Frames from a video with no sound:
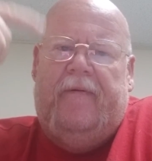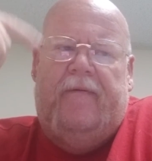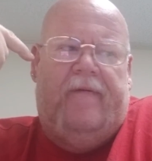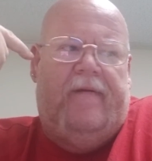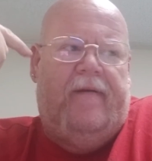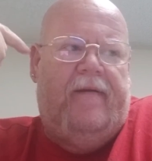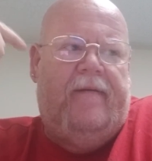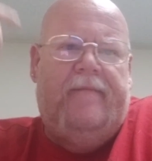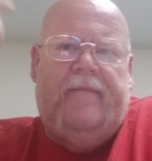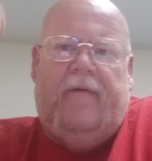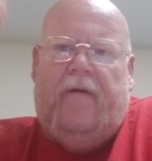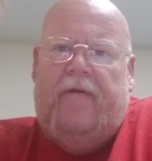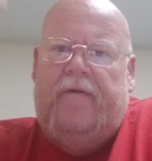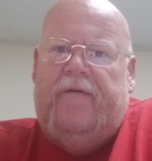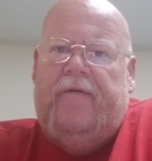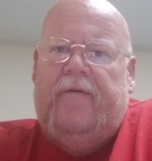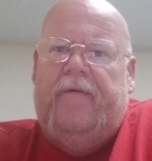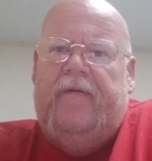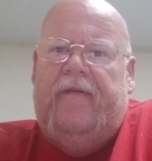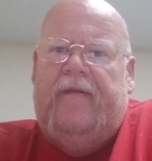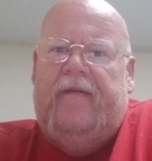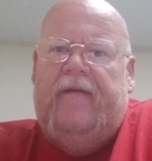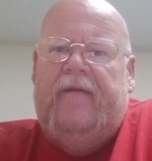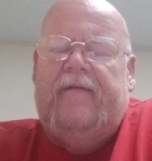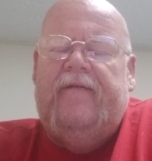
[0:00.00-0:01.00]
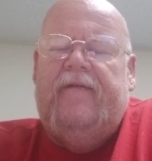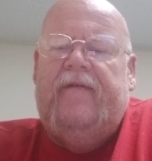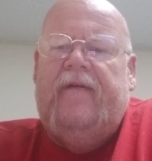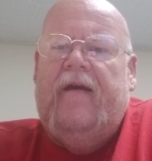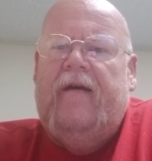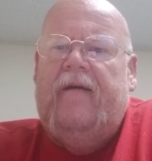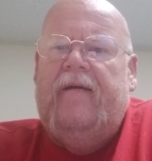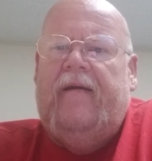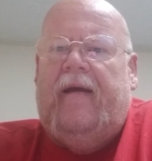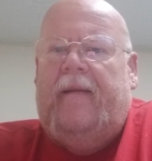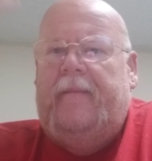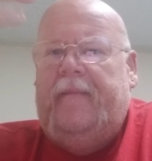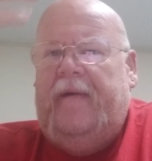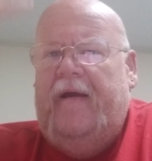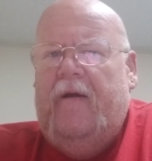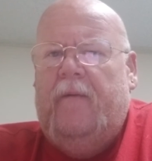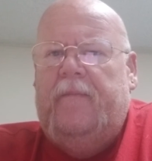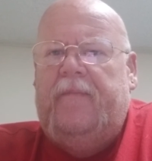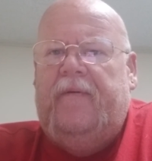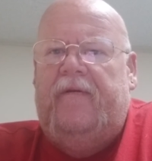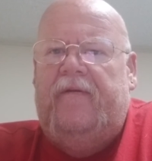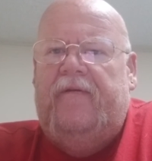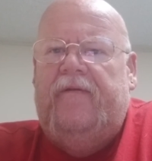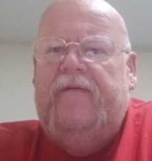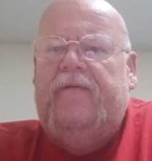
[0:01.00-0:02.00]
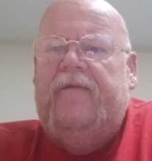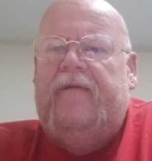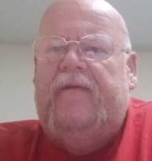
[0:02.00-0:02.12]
that are doing this, I'm helping do